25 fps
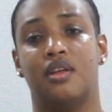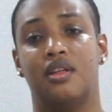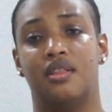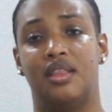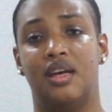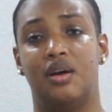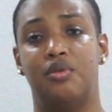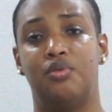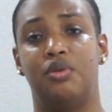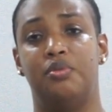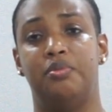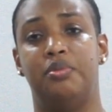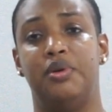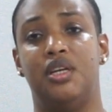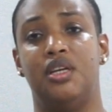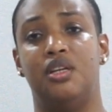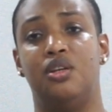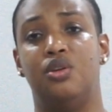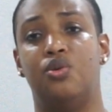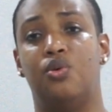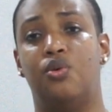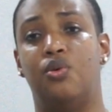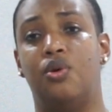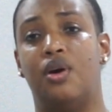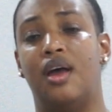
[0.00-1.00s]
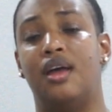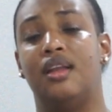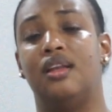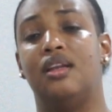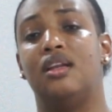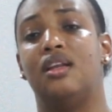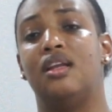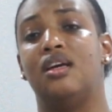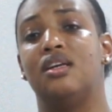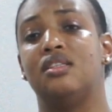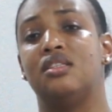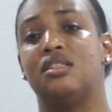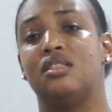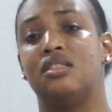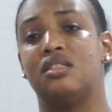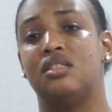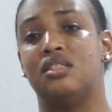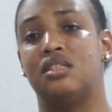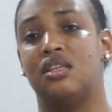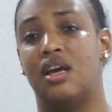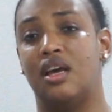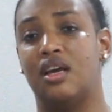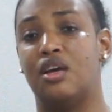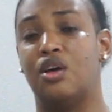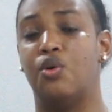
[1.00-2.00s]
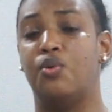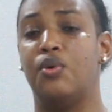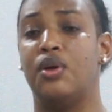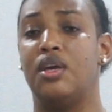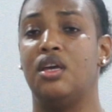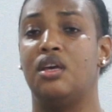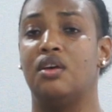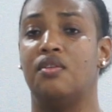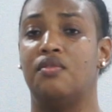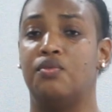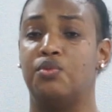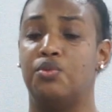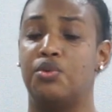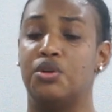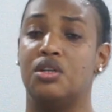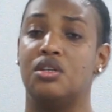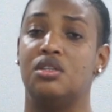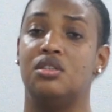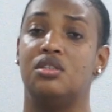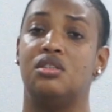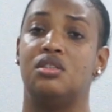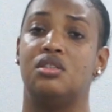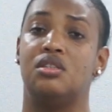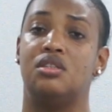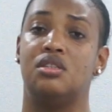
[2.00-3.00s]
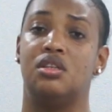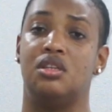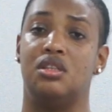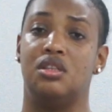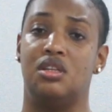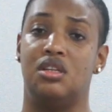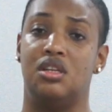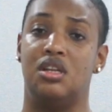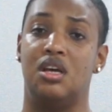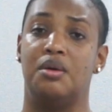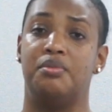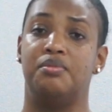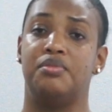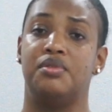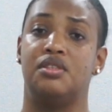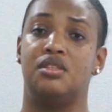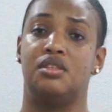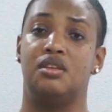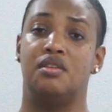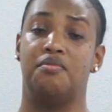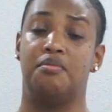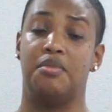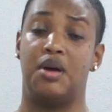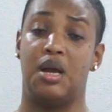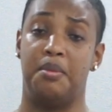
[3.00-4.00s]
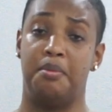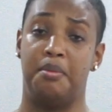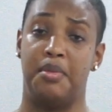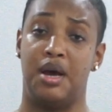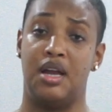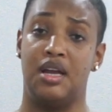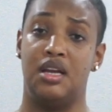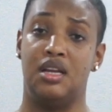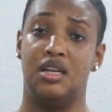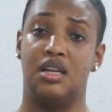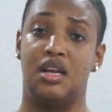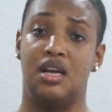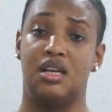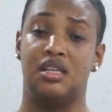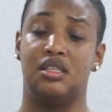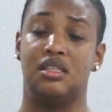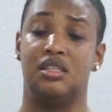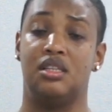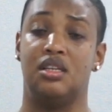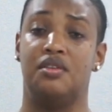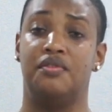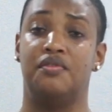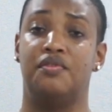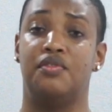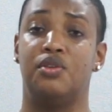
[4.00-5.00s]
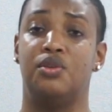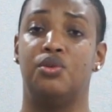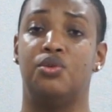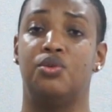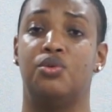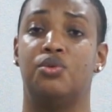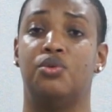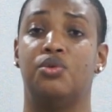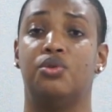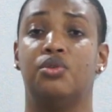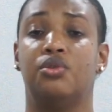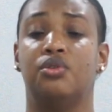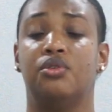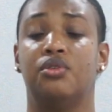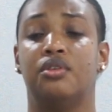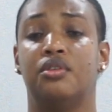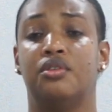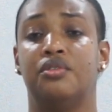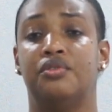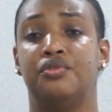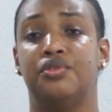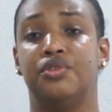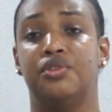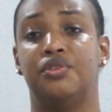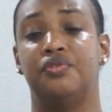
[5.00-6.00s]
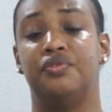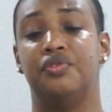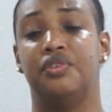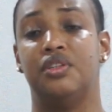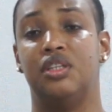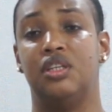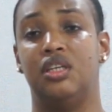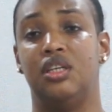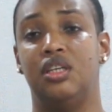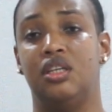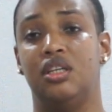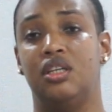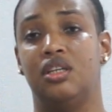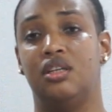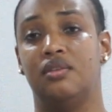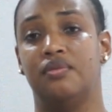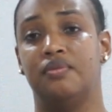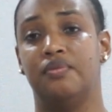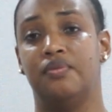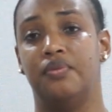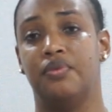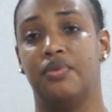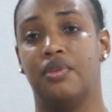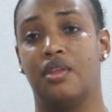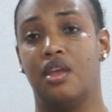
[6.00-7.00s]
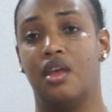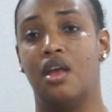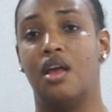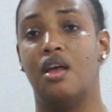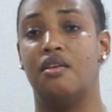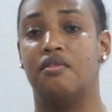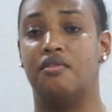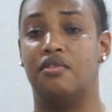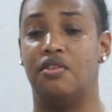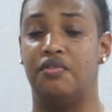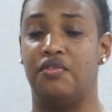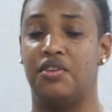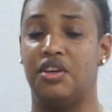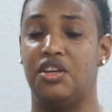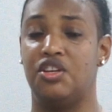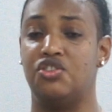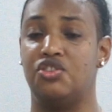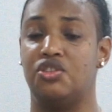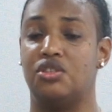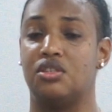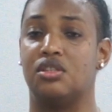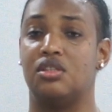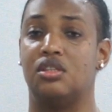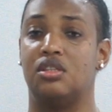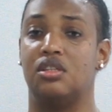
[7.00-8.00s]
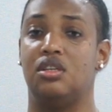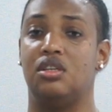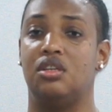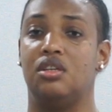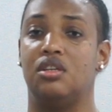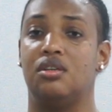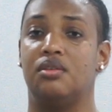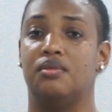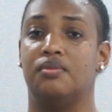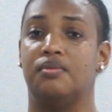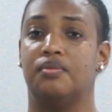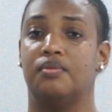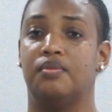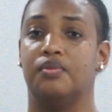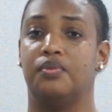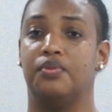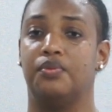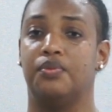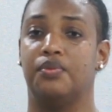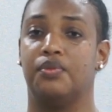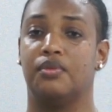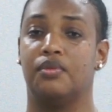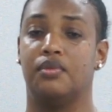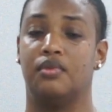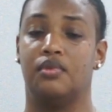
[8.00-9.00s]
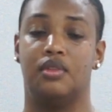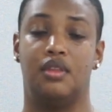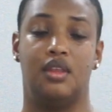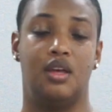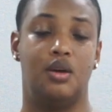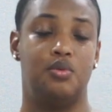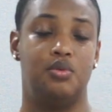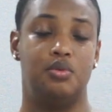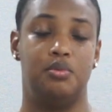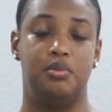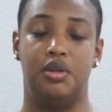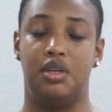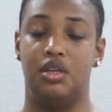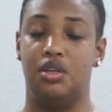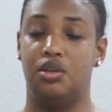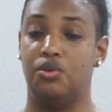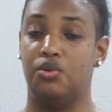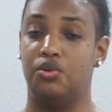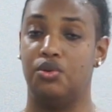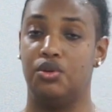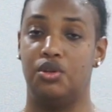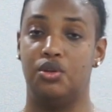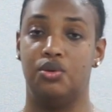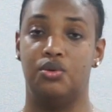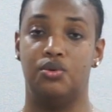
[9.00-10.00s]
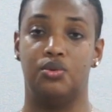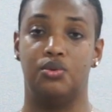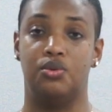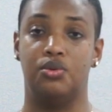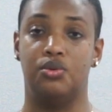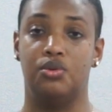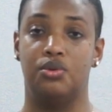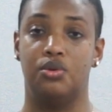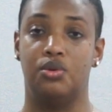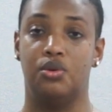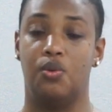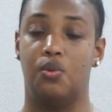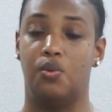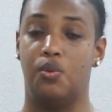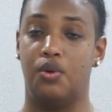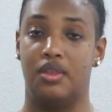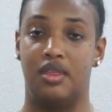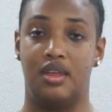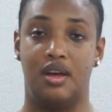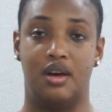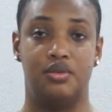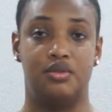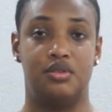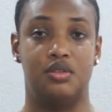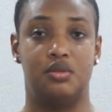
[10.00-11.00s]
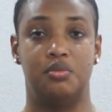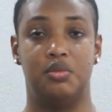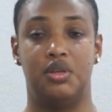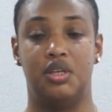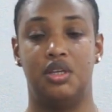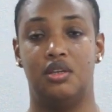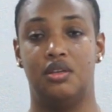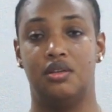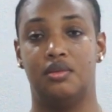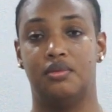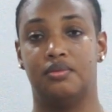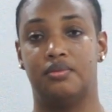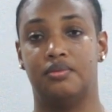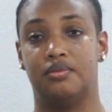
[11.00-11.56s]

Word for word: There would be no endless echoing of words in the depths of my mind as they flow fruitfully, vivaciously. There would be no you without me.